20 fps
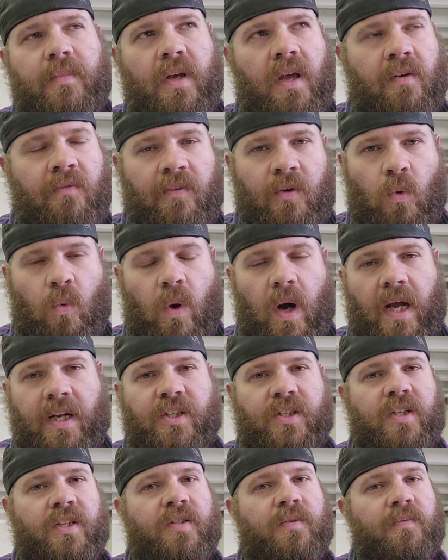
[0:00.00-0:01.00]
If you
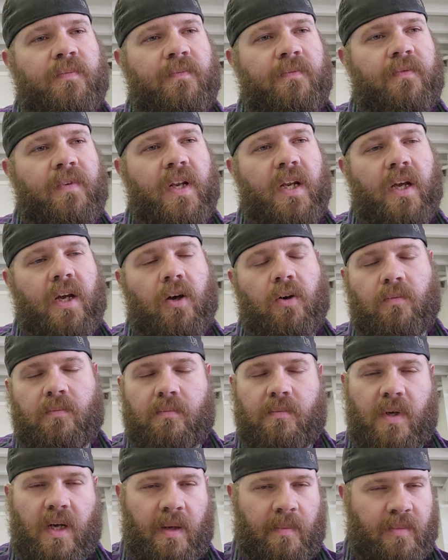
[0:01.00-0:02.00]
watch this video,
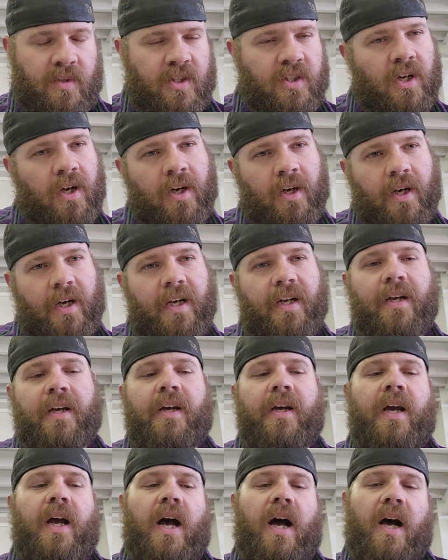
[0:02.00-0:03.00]
I'm sorry.
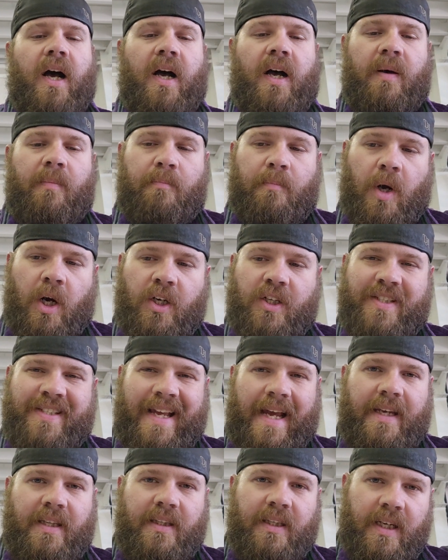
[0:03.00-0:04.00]
Mark
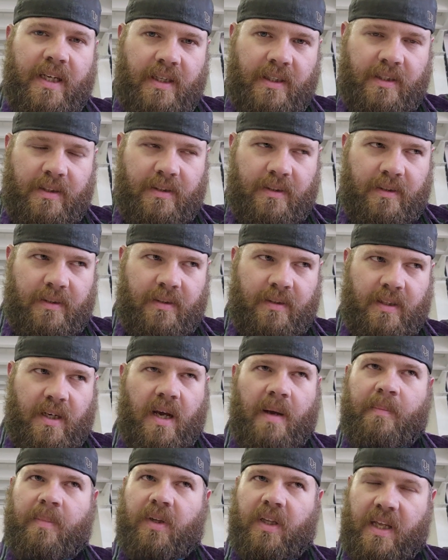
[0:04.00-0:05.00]
Zeitlin,
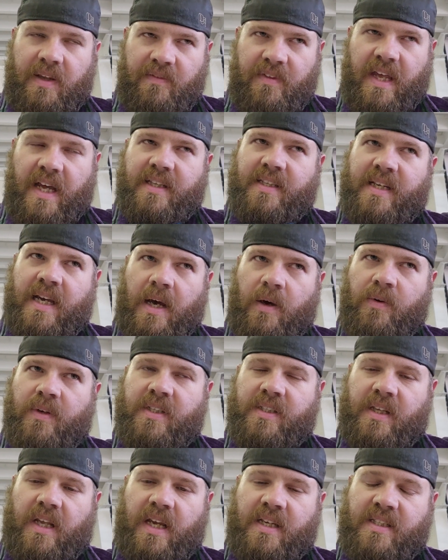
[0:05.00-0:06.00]
I believe that's how
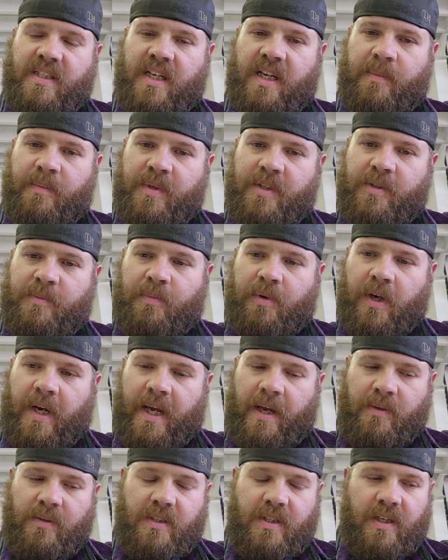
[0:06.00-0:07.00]
his last name is
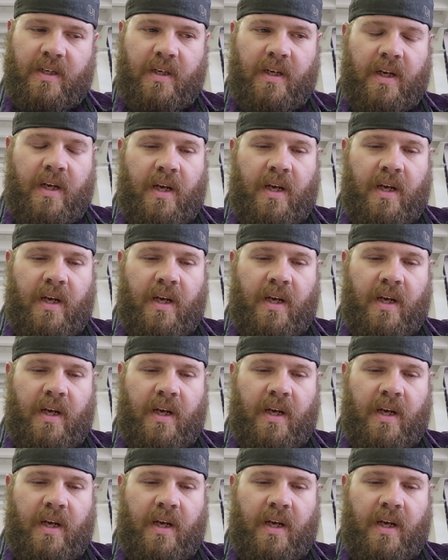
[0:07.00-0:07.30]
pronounced.